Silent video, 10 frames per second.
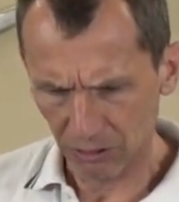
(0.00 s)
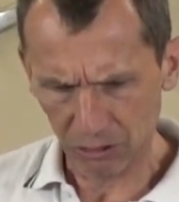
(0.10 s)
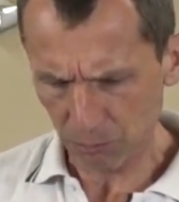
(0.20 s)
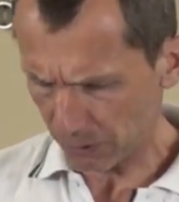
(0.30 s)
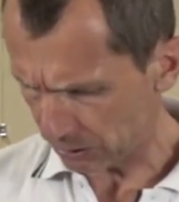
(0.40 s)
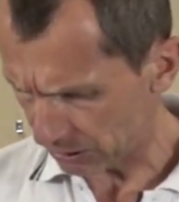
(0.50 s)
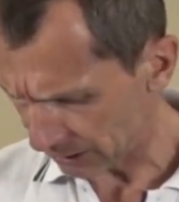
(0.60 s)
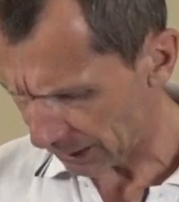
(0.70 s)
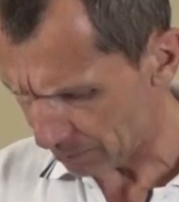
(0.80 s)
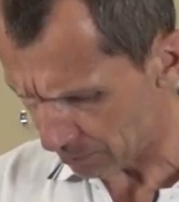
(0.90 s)
almost the
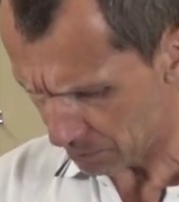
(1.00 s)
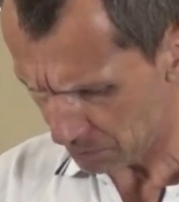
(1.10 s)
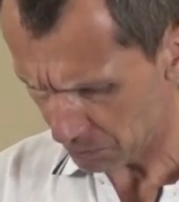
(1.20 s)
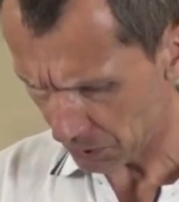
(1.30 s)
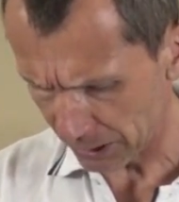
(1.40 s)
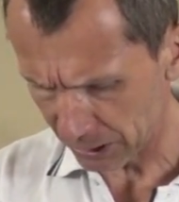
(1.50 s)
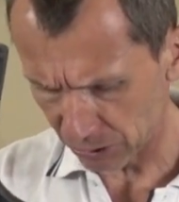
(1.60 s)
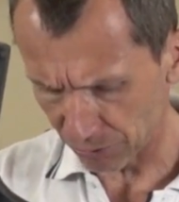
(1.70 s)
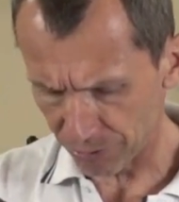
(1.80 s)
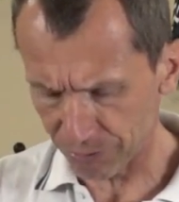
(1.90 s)
same. And this is a